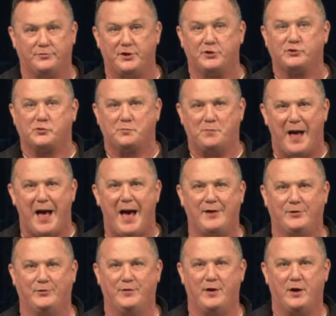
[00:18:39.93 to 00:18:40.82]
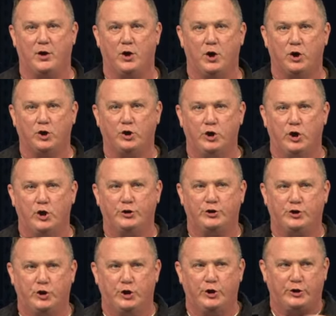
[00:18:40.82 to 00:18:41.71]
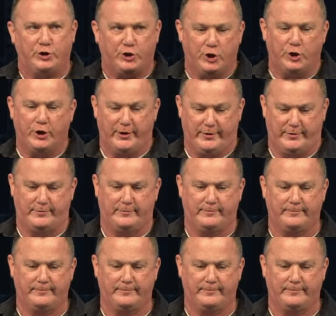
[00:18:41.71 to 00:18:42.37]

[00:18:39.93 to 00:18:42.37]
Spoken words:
There's a pattern there. Good, good, good.